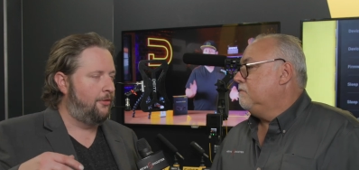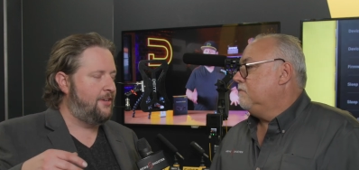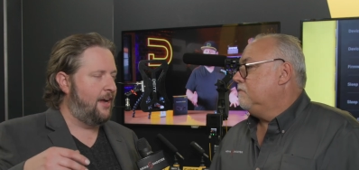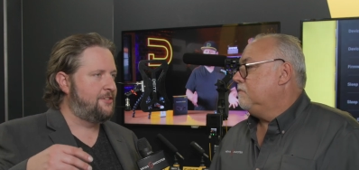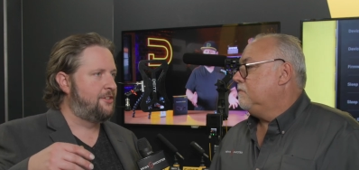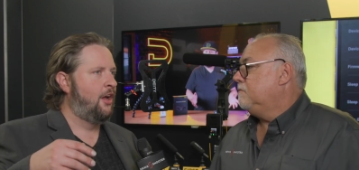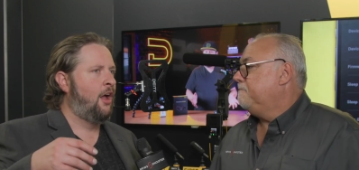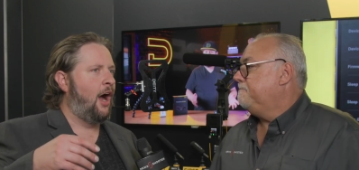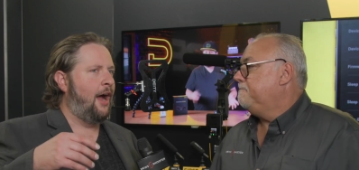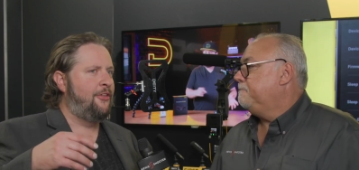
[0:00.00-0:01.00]
Speaker 1: test.
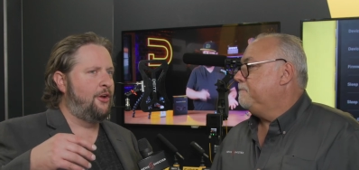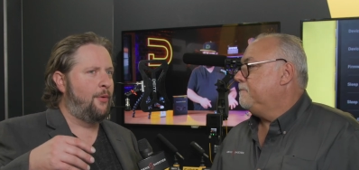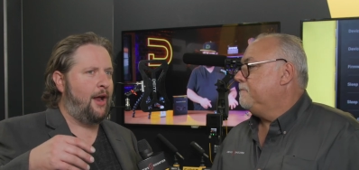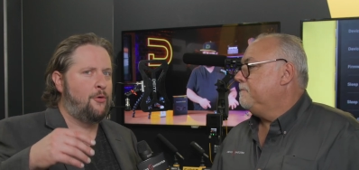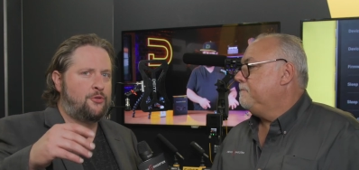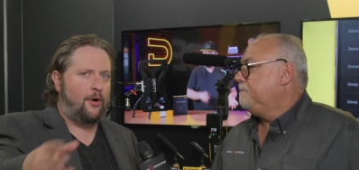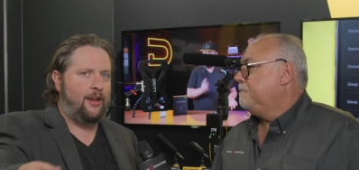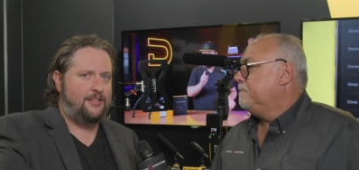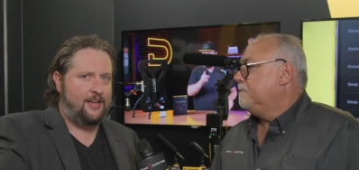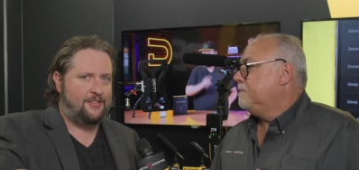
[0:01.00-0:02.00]
I think when I was
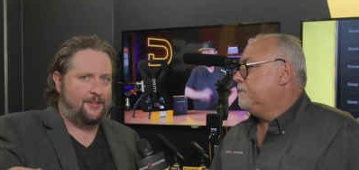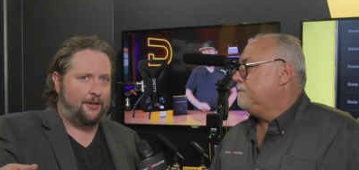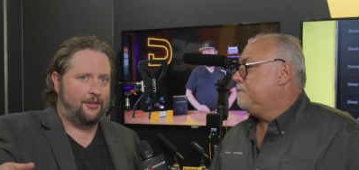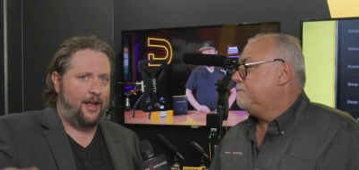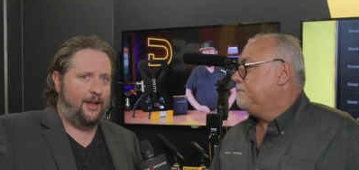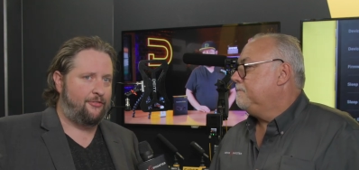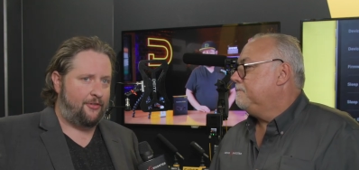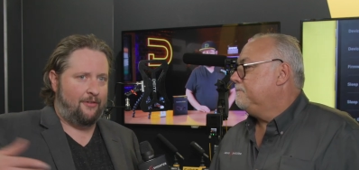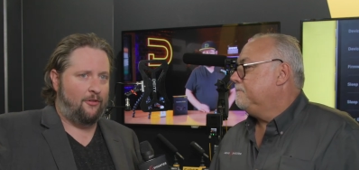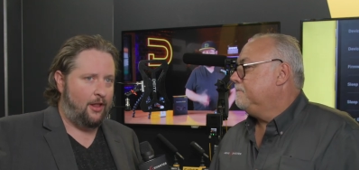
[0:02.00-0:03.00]
running a test in LA in
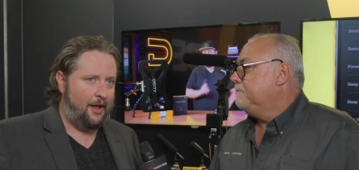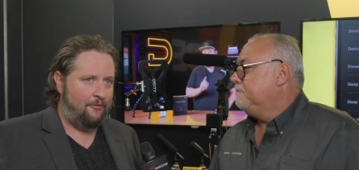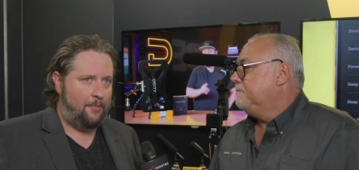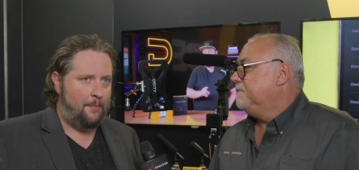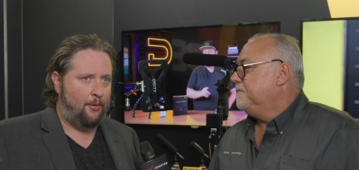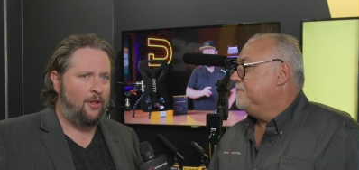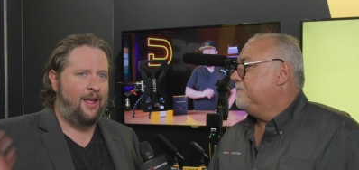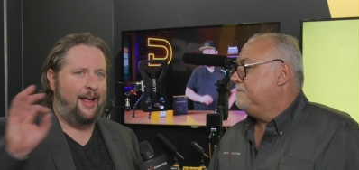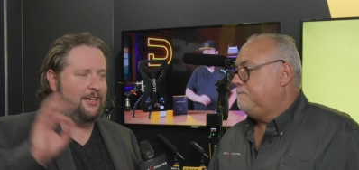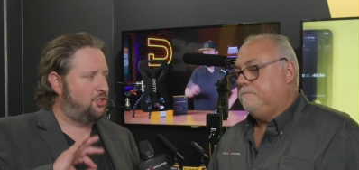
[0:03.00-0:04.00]
front of a lot of people
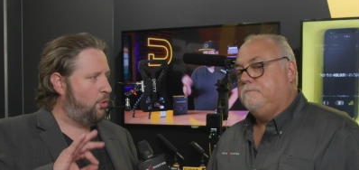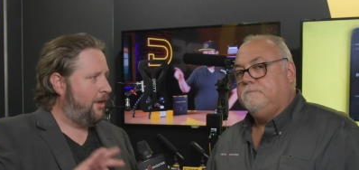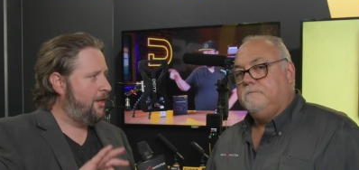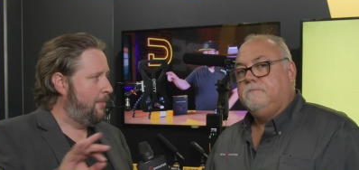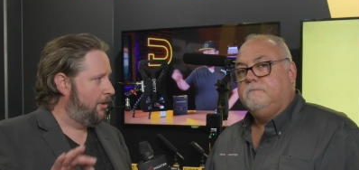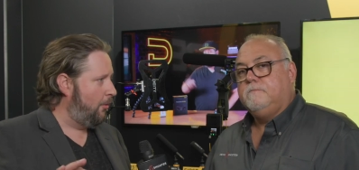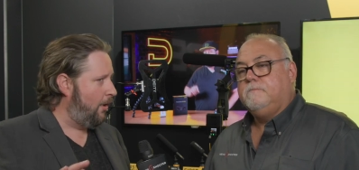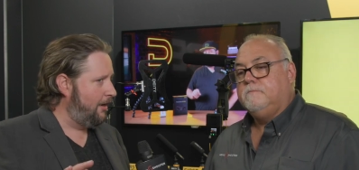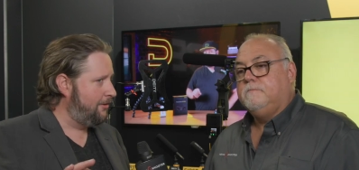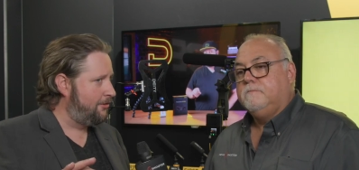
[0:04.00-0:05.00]
at 20
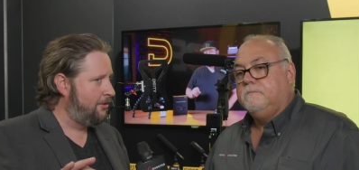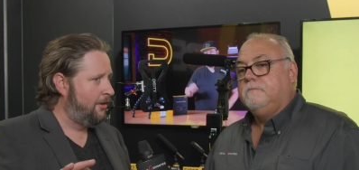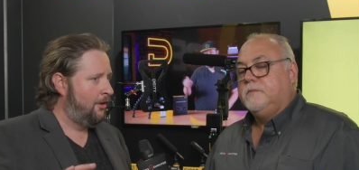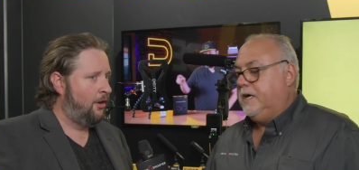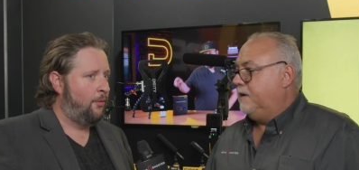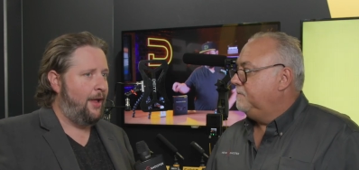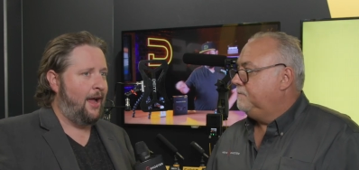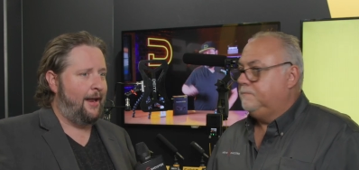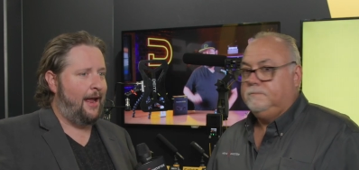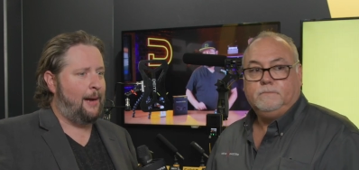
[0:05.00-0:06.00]
milliwatts, yeah.
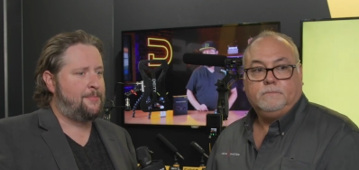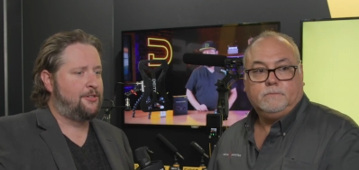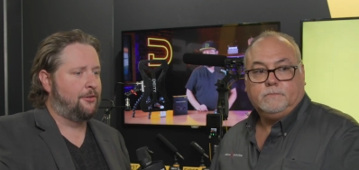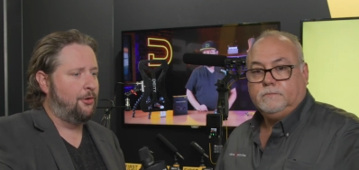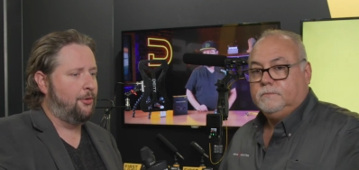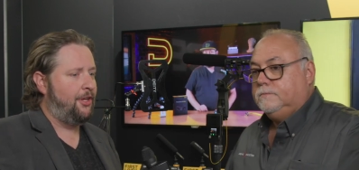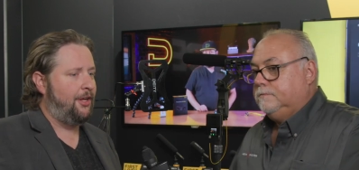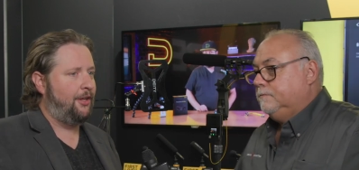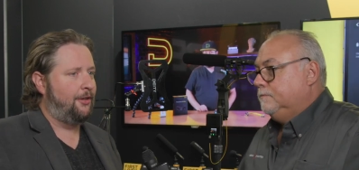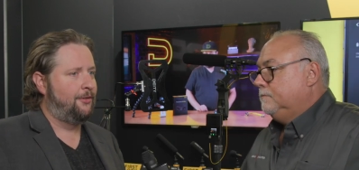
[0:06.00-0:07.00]
we had
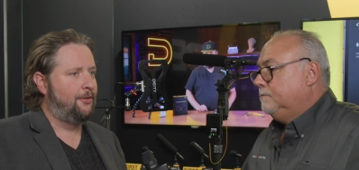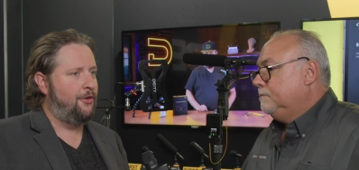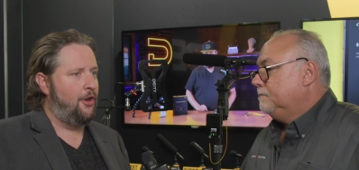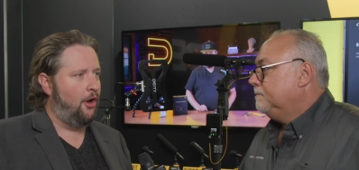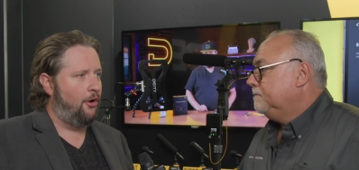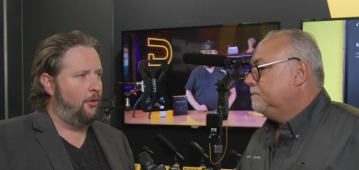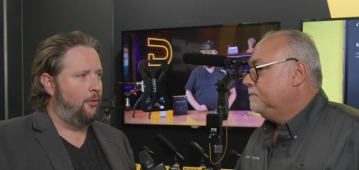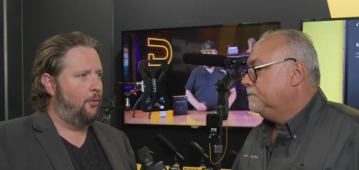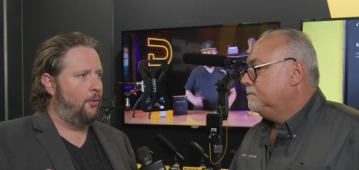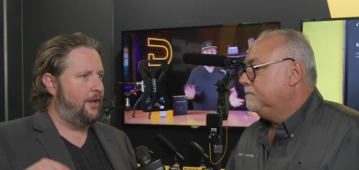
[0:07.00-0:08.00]
absolutely
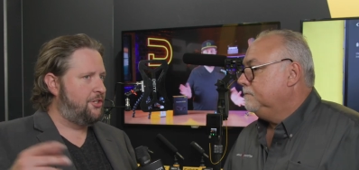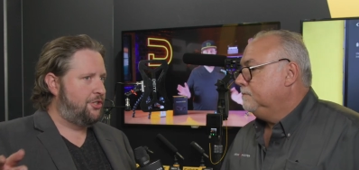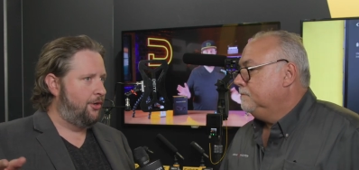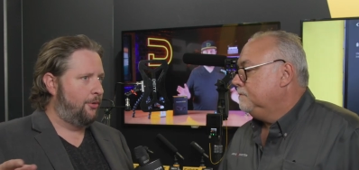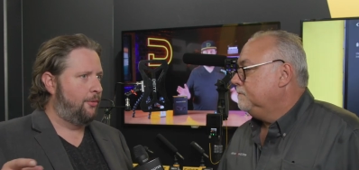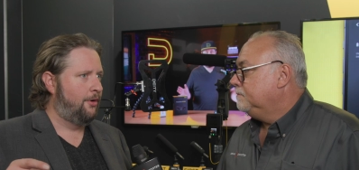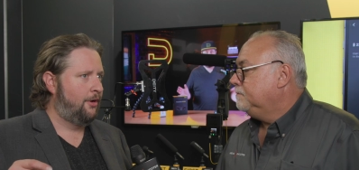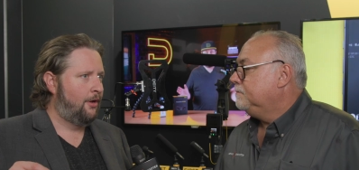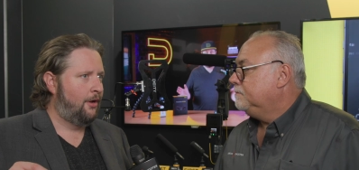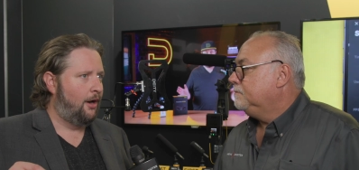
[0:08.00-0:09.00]
no issue
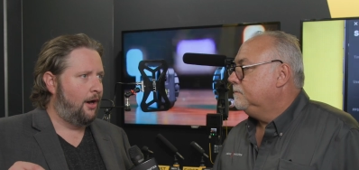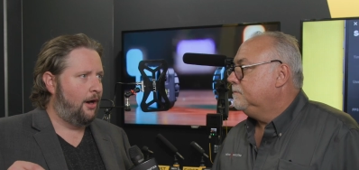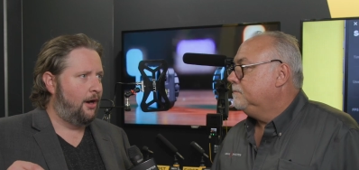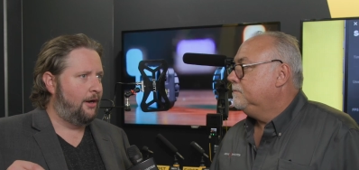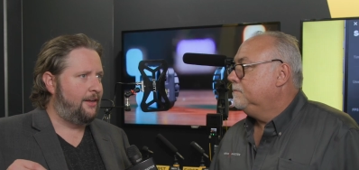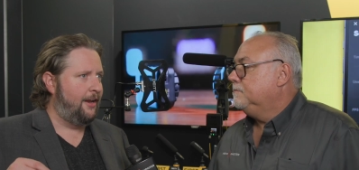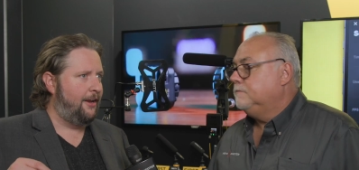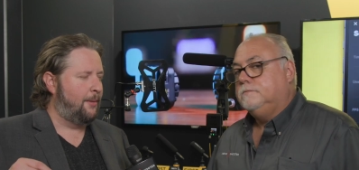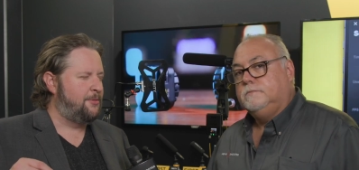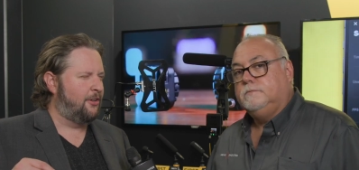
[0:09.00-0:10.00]
uh,
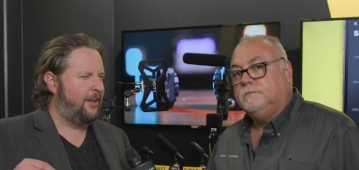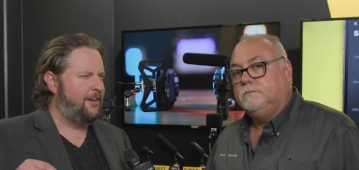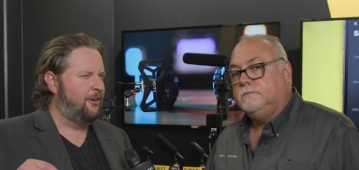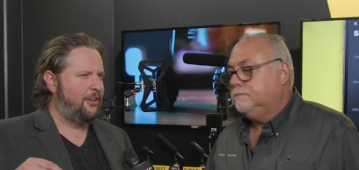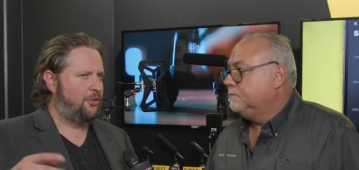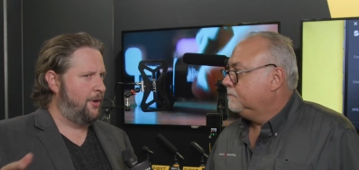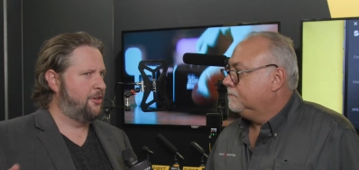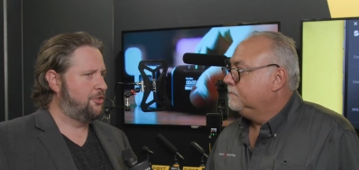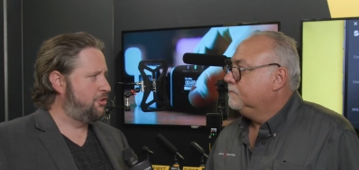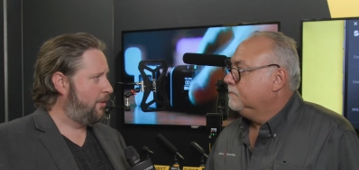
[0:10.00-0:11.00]
getting up to like nearly
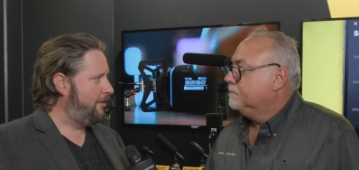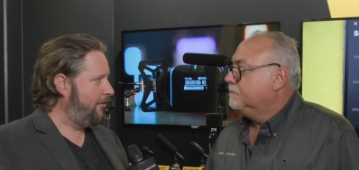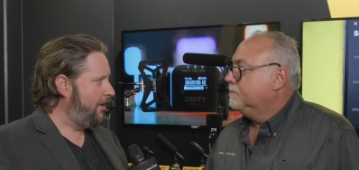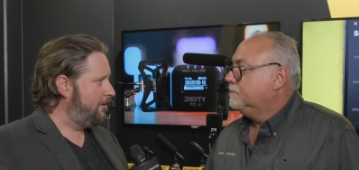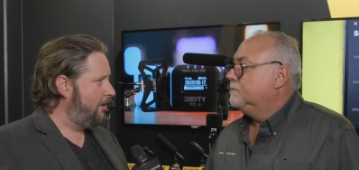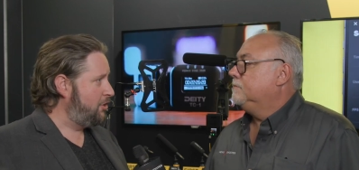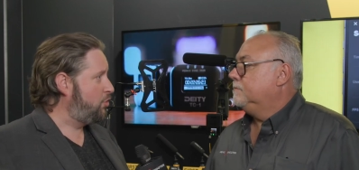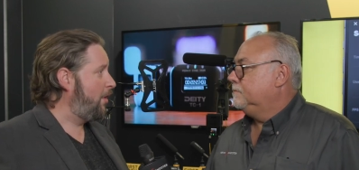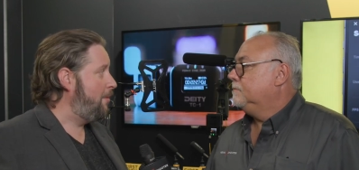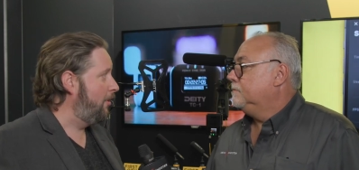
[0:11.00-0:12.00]
320 feet
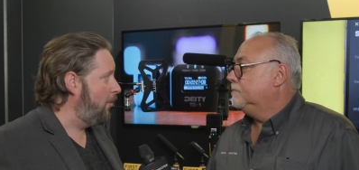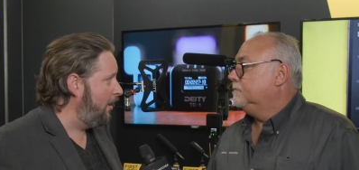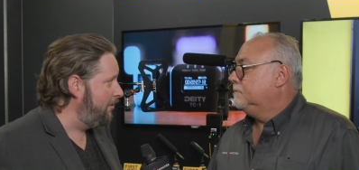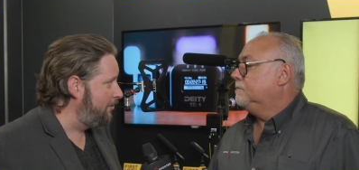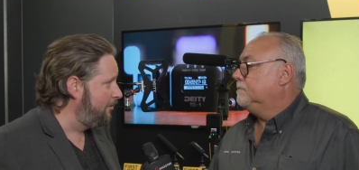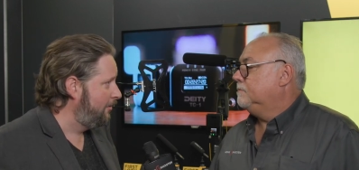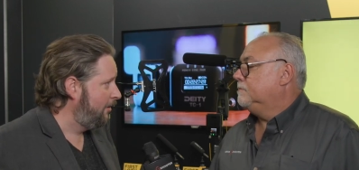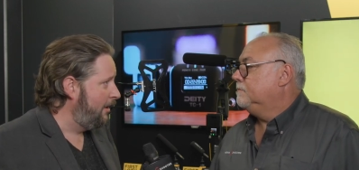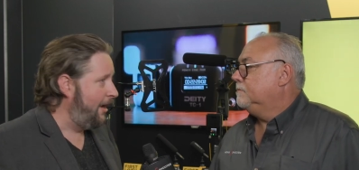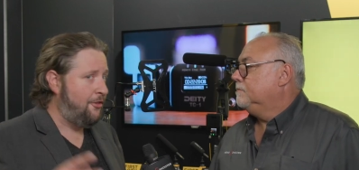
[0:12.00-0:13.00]
on 20 milliwatts
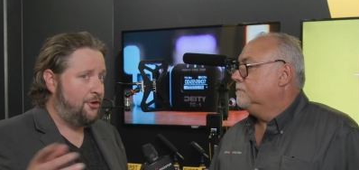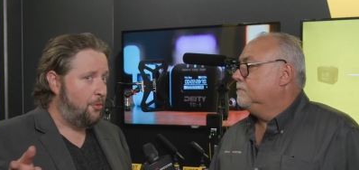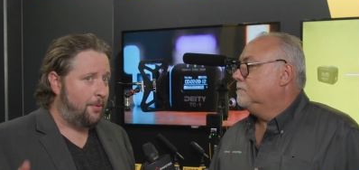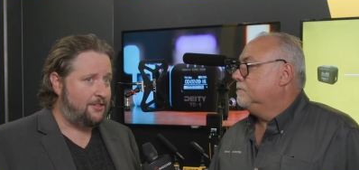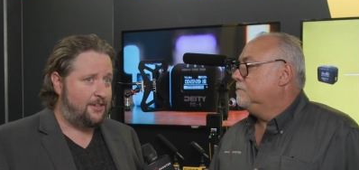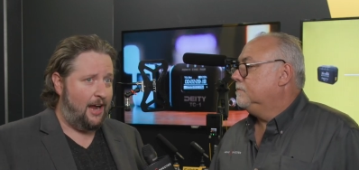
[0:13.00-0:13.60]
in the duplex